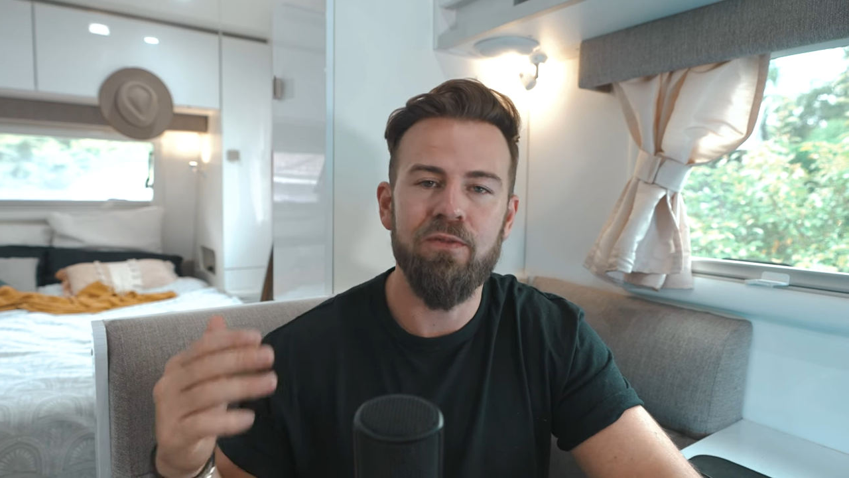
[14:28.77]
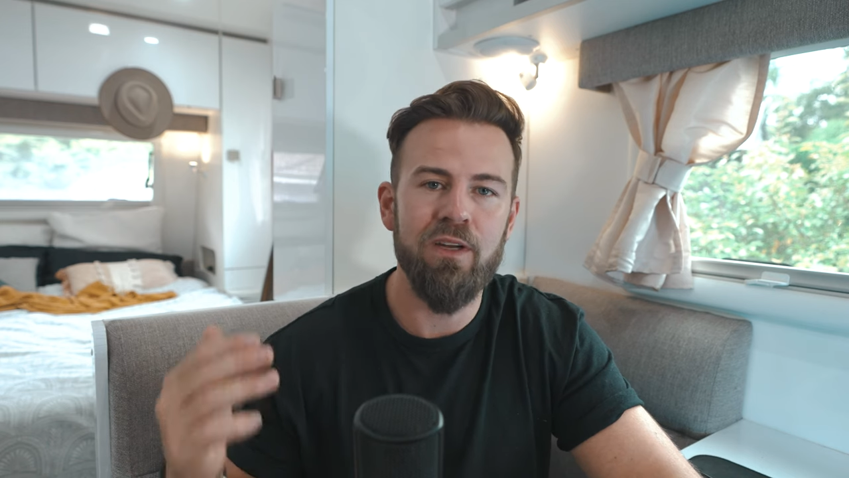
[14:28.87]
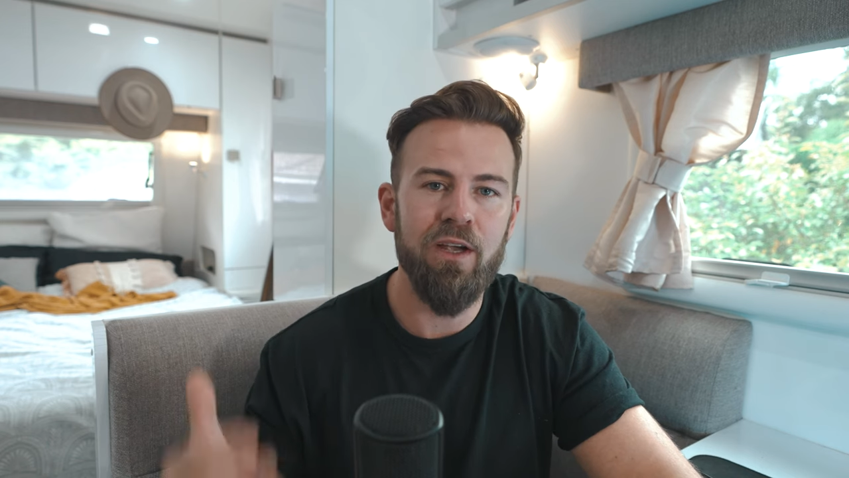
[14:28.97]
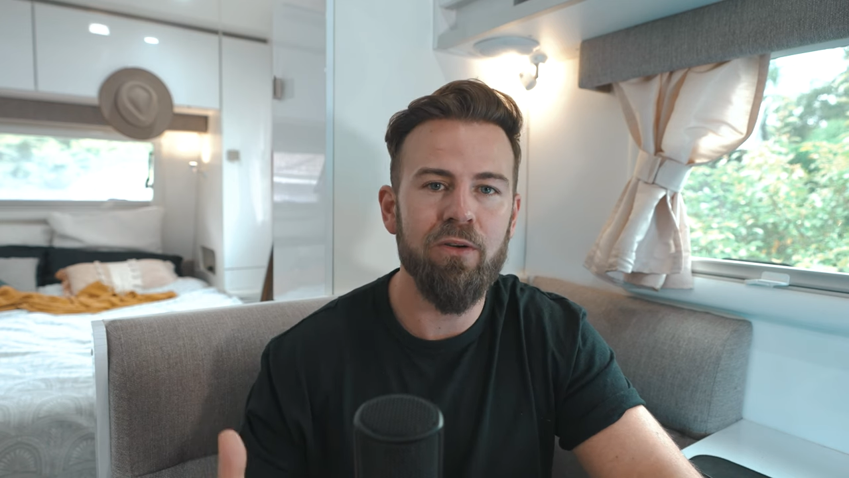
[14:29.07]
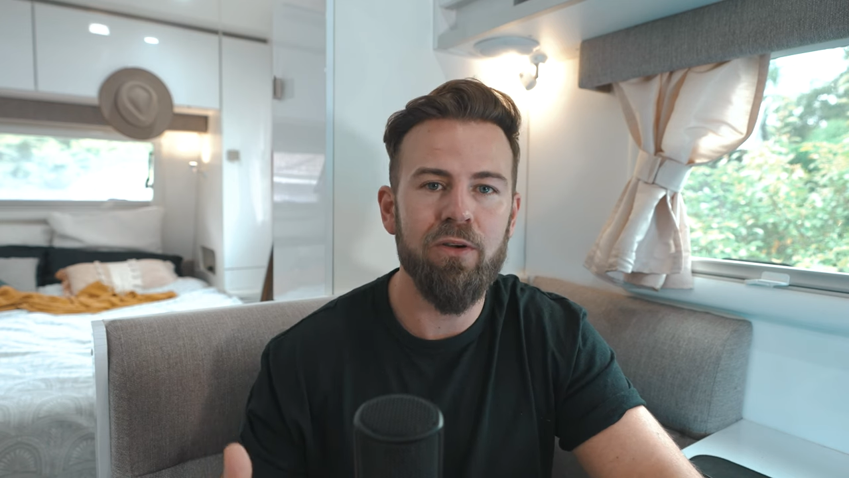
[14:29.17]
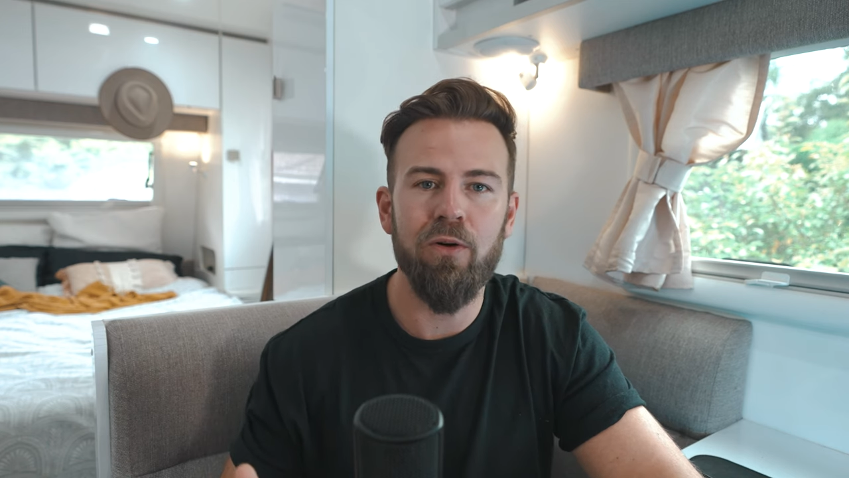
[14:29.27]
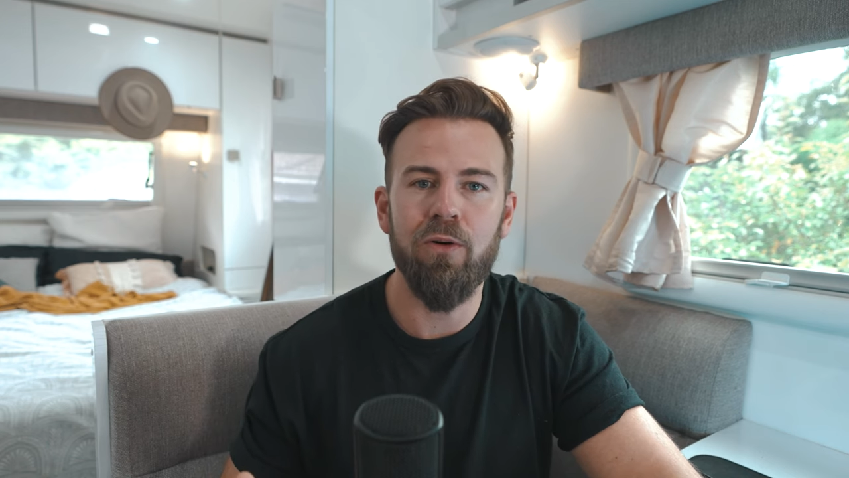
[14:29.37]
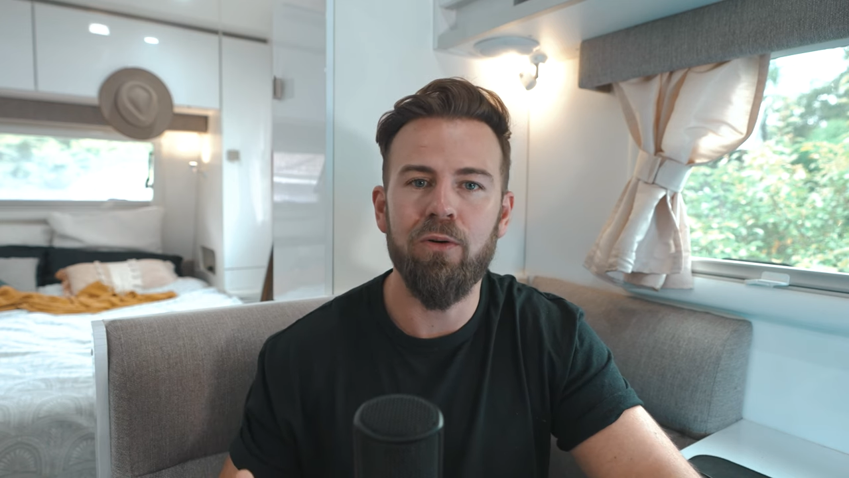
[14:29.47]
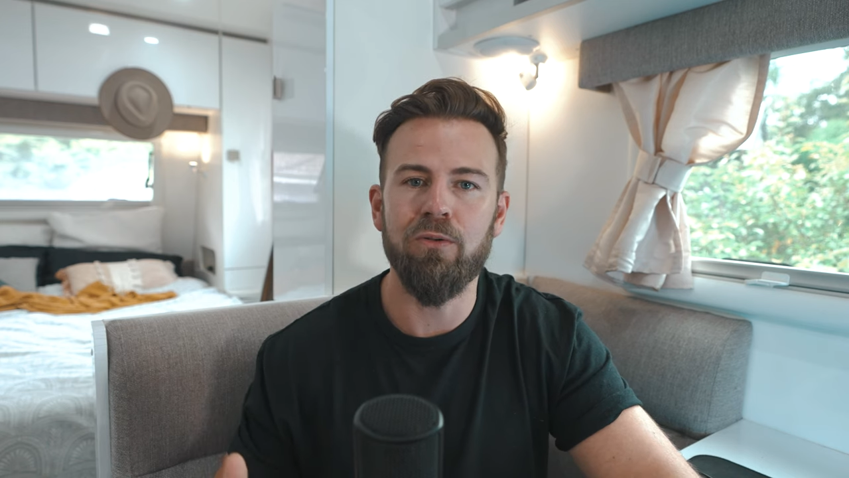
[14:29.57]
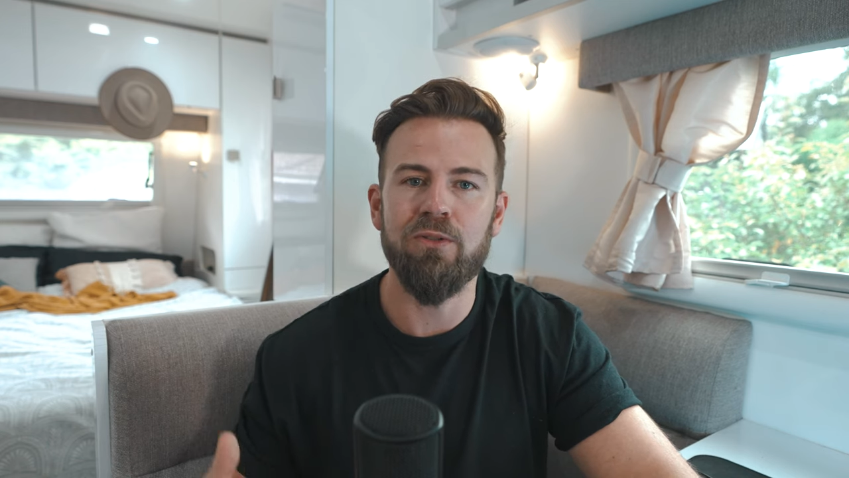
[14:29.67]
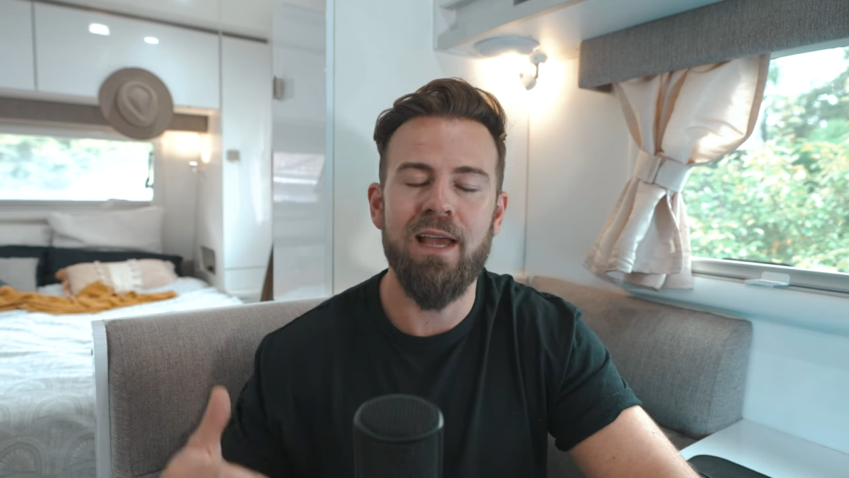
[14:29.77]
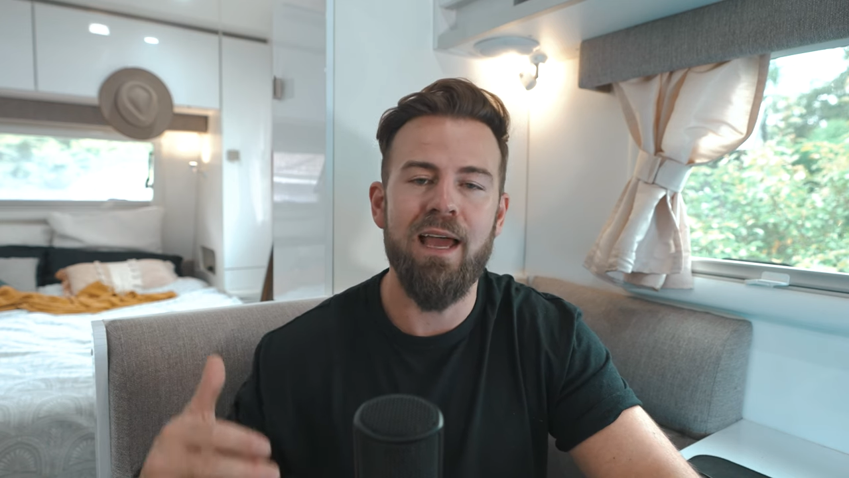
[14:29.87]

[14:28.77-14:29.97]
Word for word: video calls,